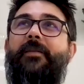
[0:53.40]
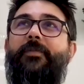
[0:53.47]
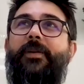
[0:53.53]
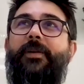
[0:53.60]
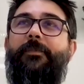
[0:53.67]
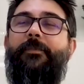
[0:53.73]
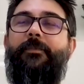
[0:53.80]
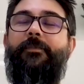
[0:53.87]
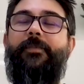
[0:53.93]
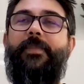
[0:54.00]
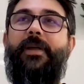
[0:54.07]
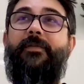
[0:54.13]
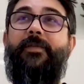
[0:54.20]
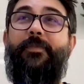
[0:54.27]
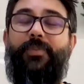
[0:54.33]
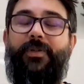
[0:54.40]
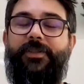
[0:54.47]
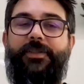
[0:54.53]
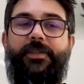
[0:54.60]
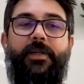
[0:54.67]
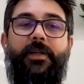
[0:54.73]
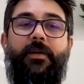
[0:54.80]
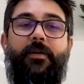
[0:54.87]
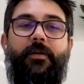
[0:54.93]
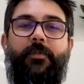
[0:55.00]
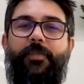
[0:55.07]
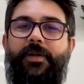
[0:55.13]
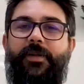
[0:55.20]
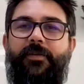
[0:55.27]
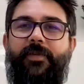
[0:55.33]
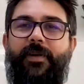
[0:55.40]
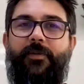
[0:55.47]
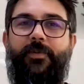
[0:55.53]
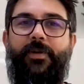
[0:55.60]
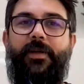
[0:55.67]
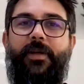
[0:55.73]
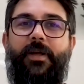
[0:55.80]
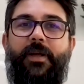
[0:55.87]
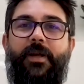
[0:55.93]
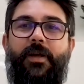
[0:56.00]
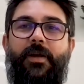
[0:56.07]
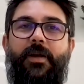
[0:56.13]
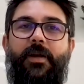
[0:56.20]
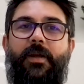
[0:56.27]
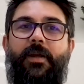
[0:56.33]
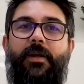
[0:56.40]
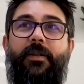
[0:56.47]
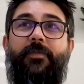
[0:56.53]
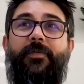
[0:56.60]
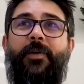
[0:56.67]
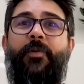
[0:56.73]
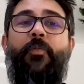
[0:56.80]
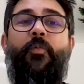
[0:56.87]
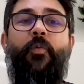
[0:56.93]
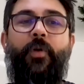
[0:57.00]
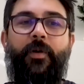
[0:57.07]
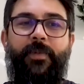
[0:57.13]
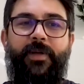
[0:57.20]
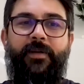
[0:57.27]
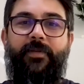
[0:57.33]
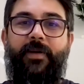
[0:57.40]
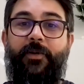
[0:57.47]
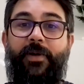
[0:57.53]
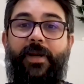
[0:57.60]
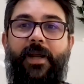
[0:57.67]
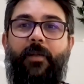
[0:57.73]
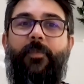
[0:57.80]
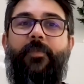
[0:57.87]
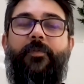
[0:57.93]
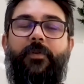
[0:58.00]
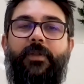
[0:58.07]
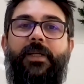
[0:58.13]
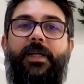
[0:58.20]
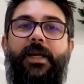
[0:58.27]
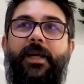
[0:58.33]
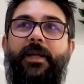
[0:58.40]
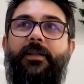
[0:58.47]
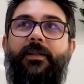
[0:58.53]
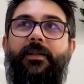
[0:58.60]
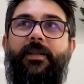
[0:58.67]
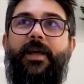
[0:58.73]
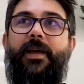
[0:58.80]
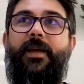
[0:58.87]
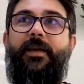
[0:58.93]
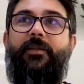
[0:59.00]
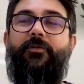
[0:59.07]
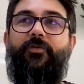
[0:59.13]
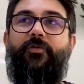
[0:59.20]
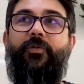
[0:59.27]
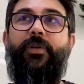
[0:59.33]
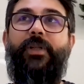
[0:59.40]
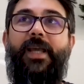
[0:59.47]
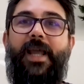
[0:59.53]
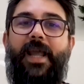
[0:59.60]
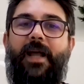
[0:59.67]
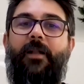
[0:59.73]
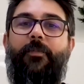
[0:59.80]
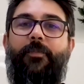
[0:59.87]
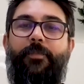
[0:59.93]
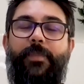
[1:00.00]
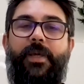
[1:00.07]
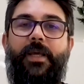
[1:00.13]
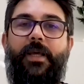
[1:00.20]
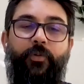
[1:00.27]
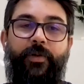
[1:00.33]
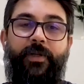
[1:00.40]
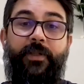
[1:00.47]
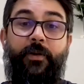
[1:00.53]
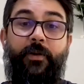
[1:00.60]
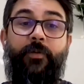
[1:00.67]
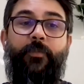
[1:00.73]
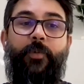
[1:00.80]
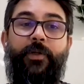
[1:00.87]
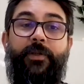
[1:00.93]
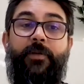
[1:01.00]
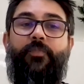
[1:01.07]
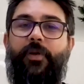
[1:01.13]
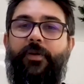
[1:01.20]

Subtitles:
Every person in the company is very warm and very helpful, and they truly help me during the onboarding